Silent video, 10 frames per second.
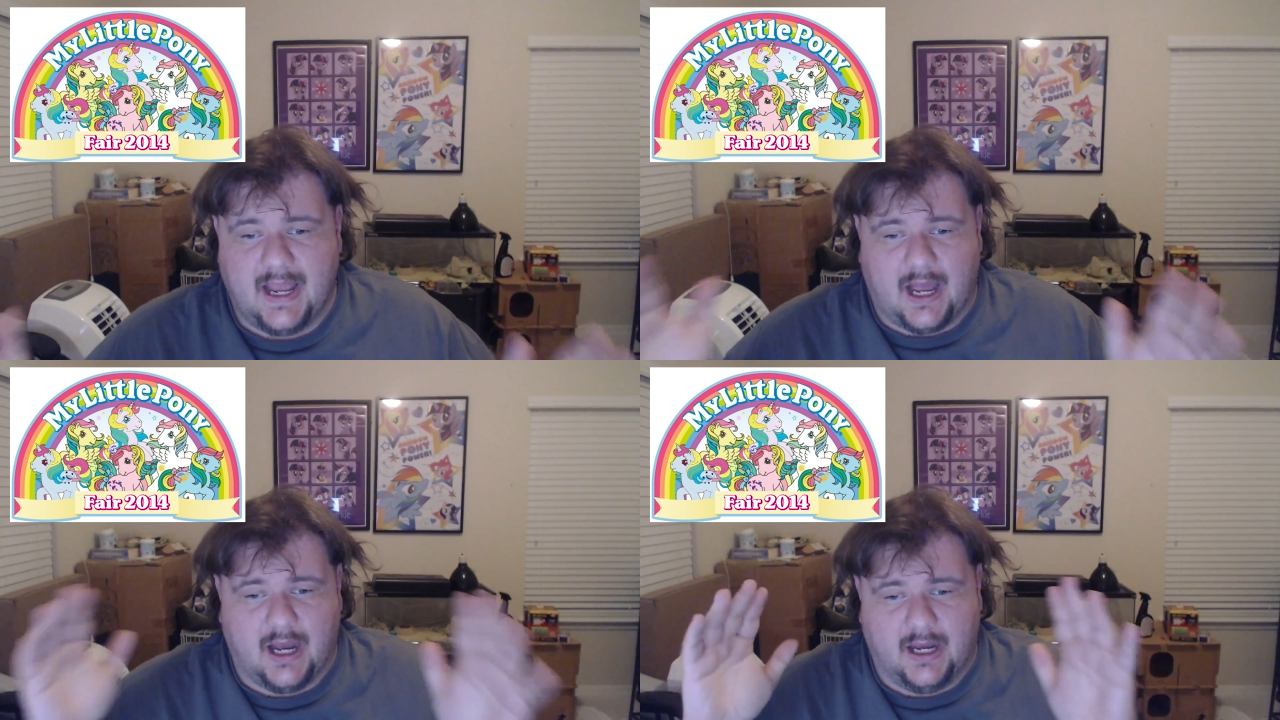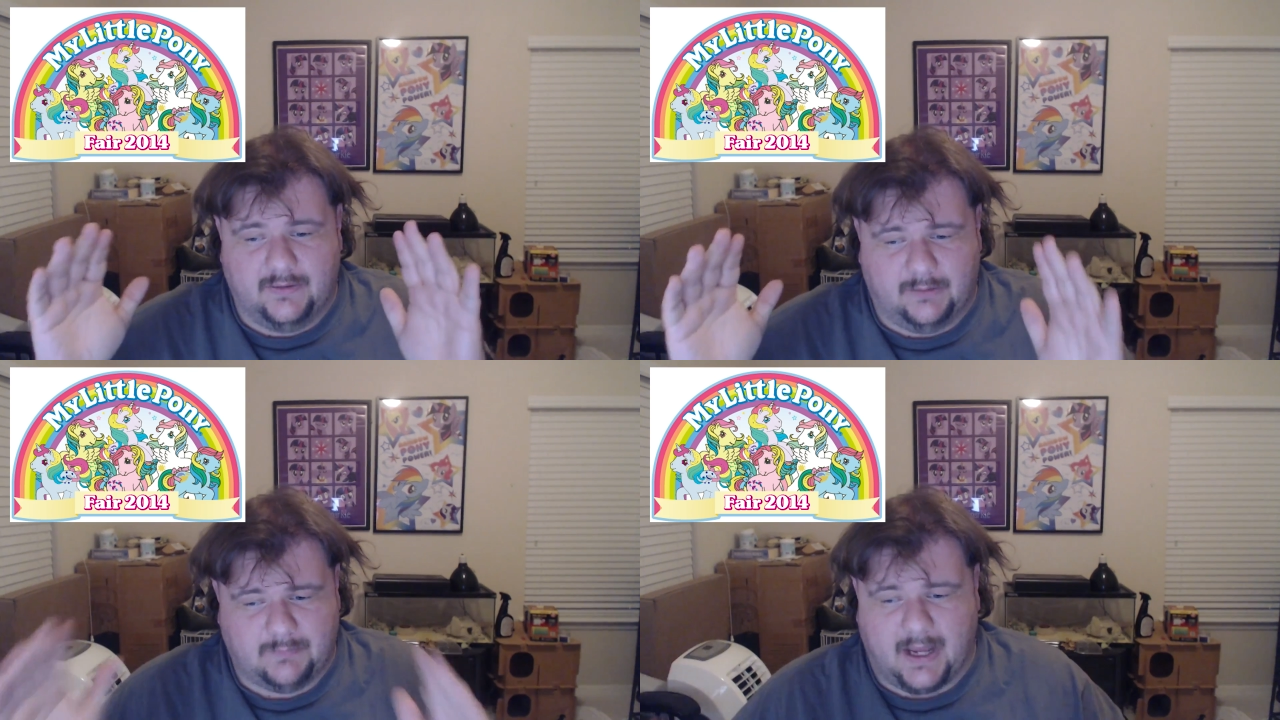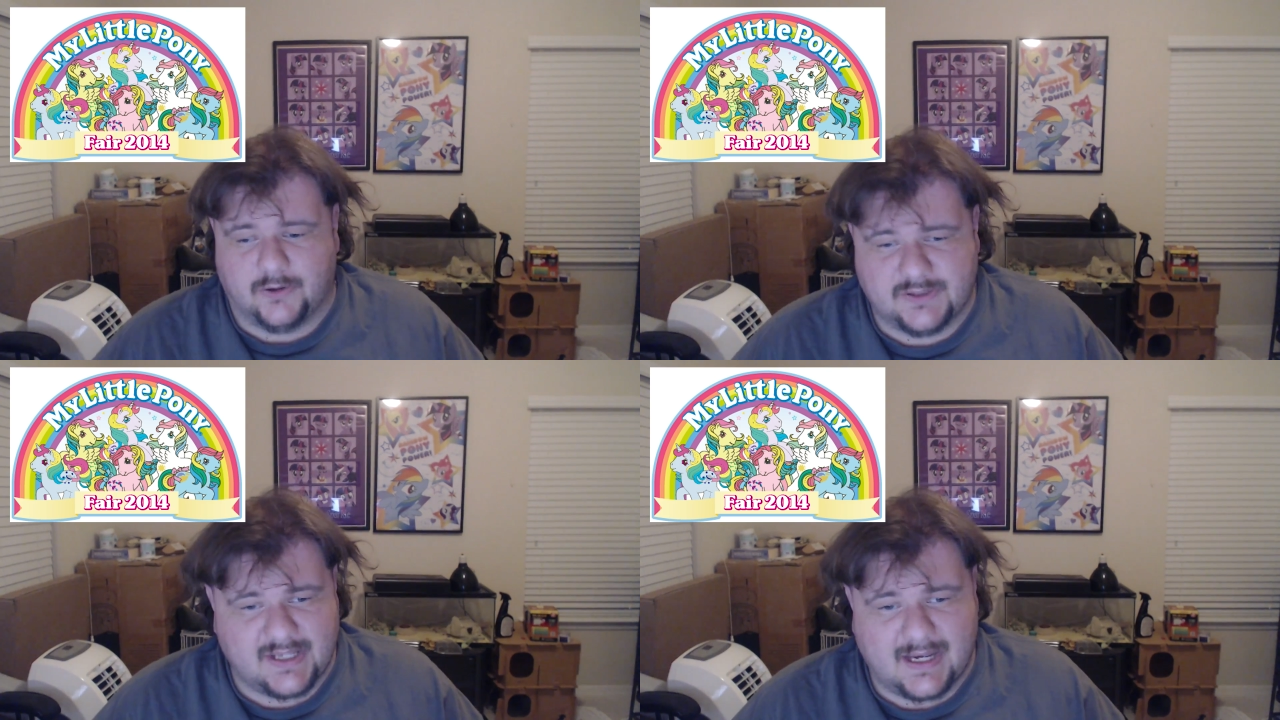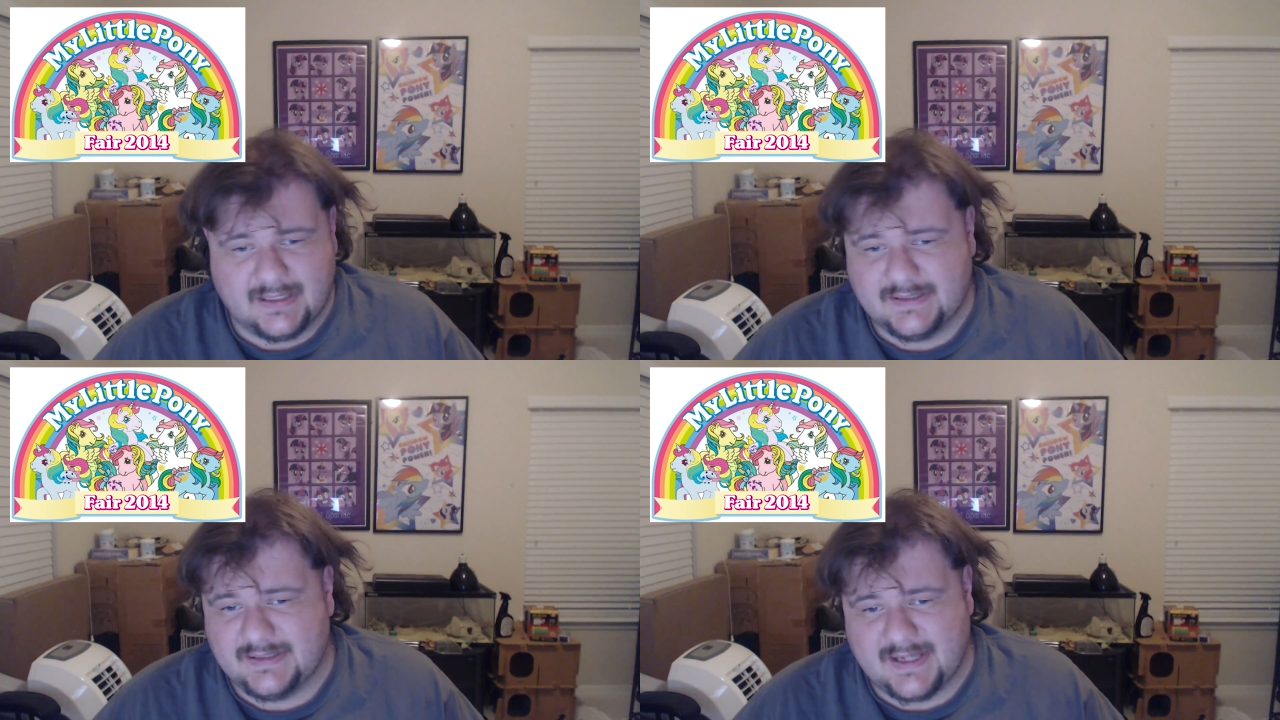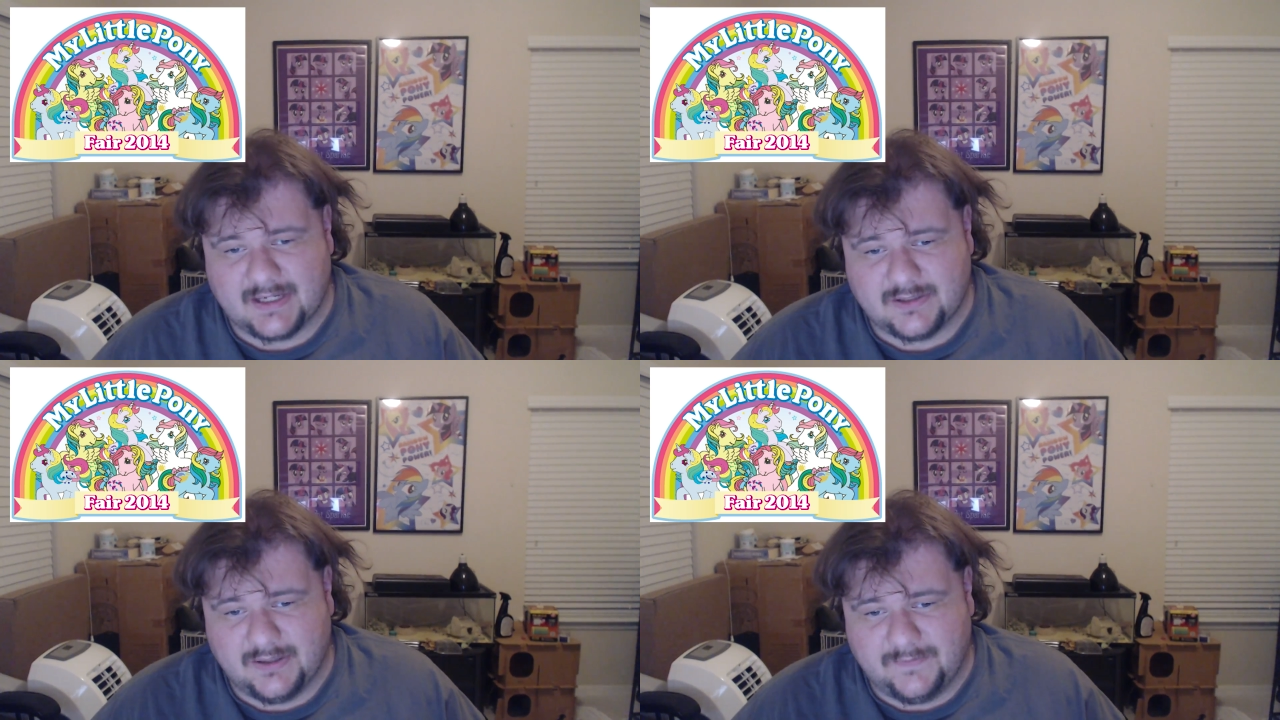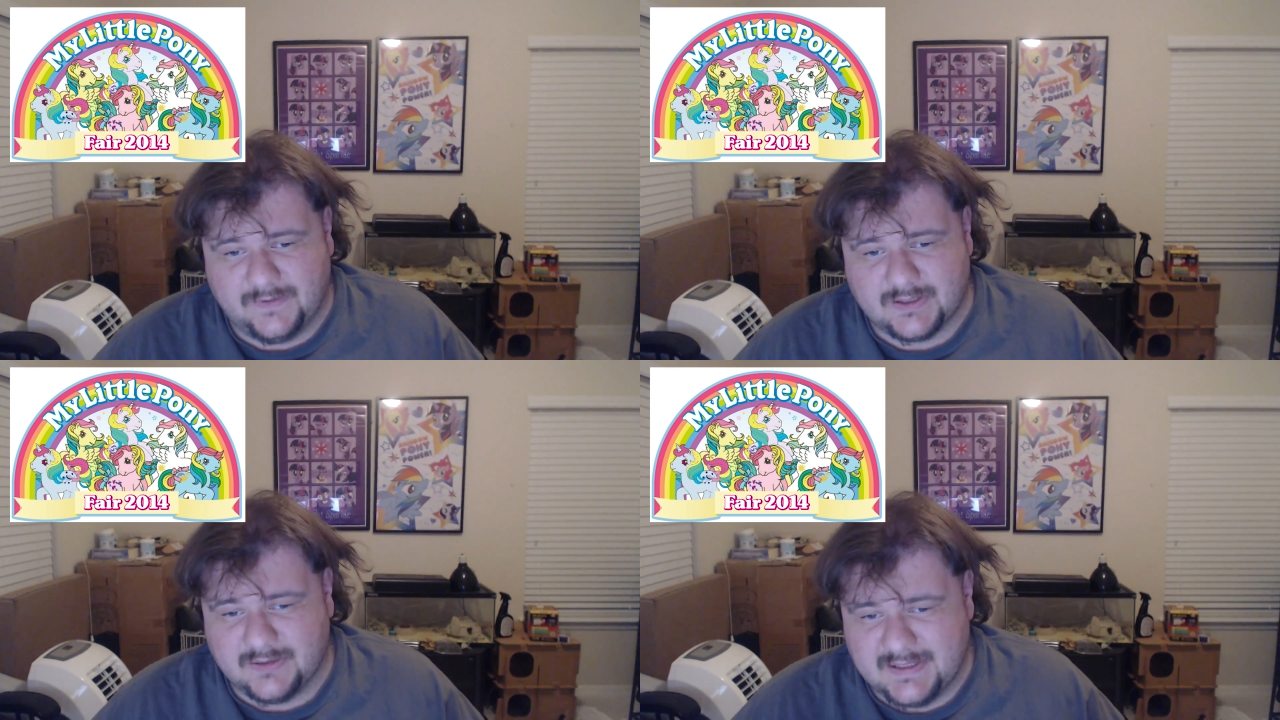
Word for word: Uh, my understanding is it's actually officially